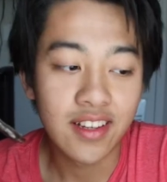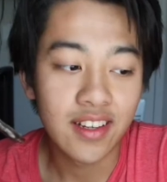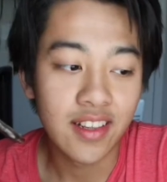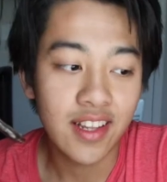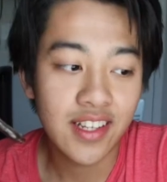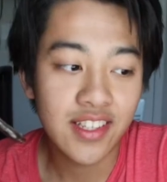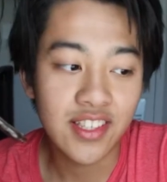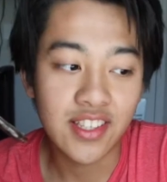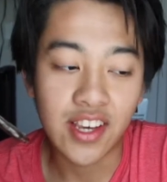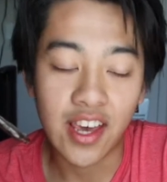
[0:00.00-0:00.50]

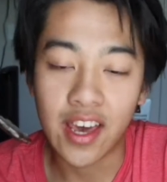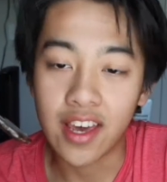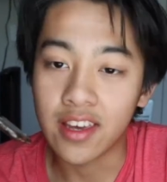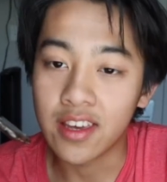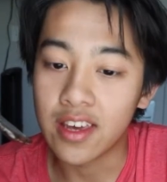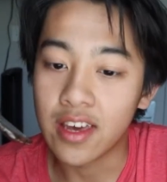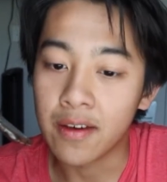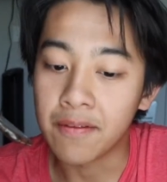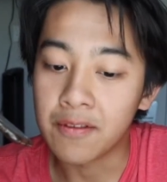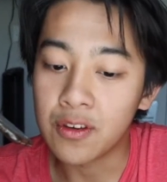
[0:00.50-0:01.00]
let's
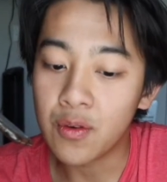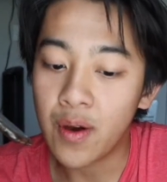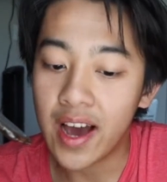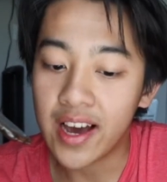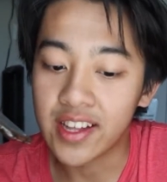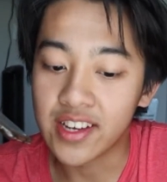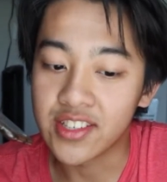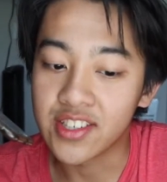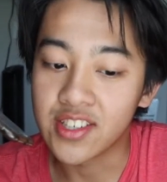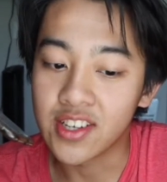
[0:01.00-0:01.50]
say if you
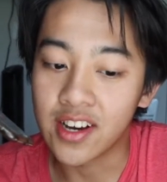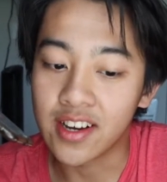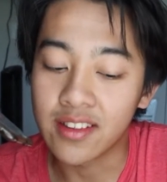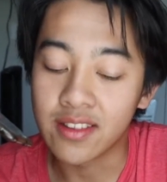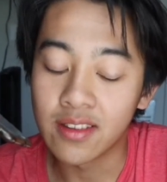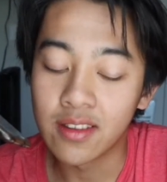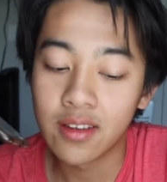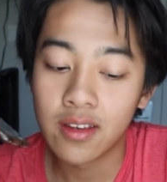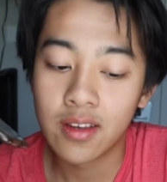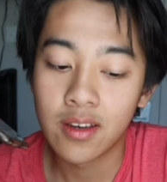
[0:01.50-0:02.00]
had a
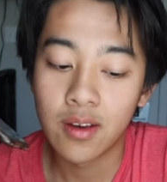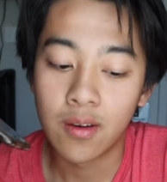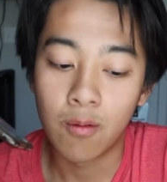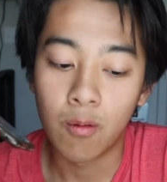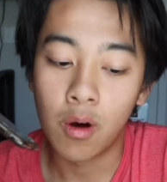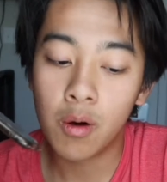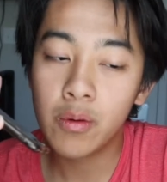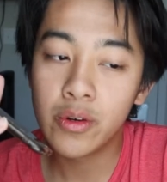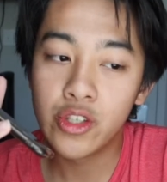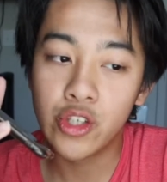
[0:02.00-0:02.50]
son,
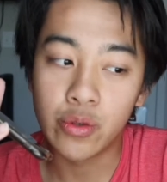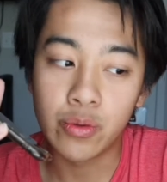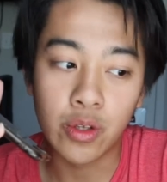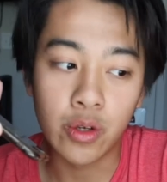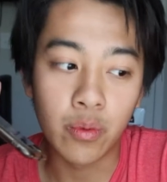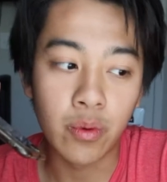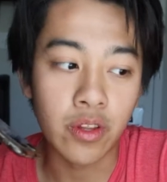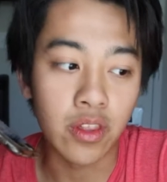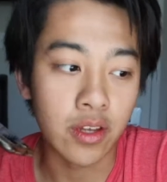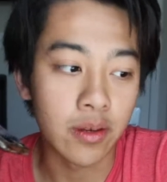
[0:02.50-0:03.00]
what would you
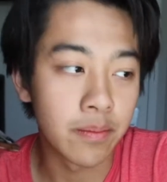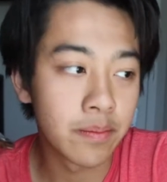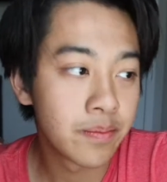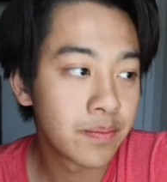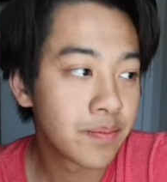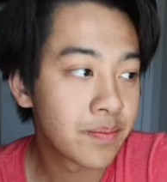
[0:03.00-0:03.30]
do with him?